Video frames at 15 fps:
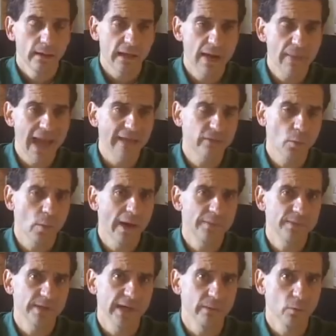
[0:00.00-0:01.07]
Come at the
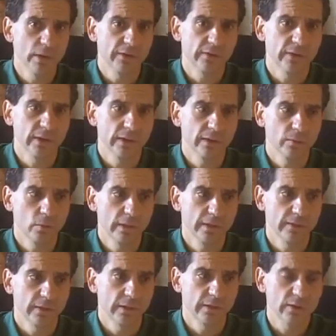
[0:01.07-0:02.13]
website with
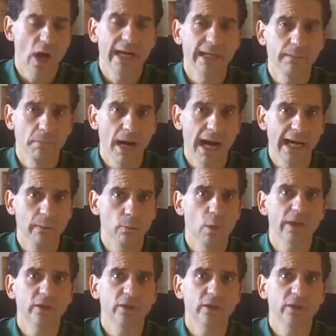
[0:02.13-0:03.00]
the thought in mind,